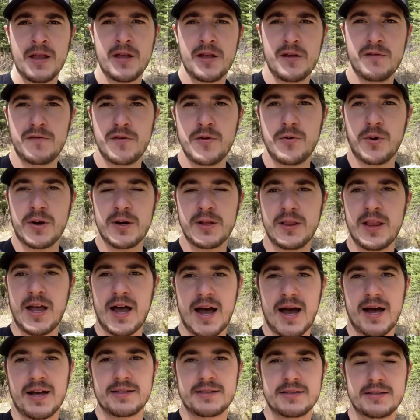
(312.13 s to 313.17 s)
if you want to
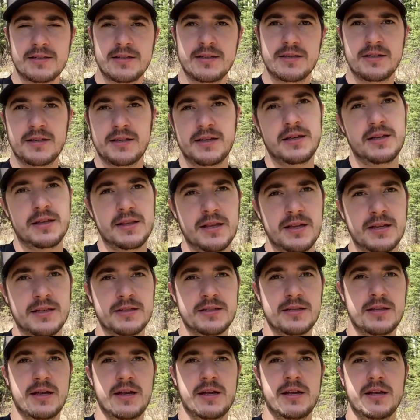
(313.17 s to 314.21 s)
last in this
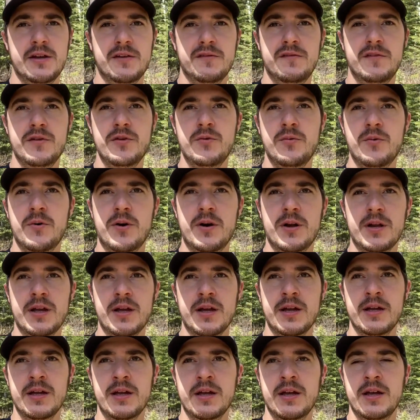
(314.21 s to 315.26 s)
thing, if you want to
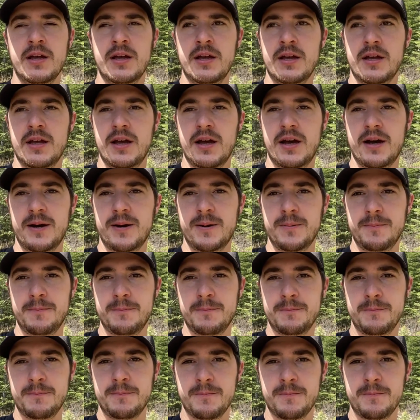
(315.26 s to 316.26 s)
um,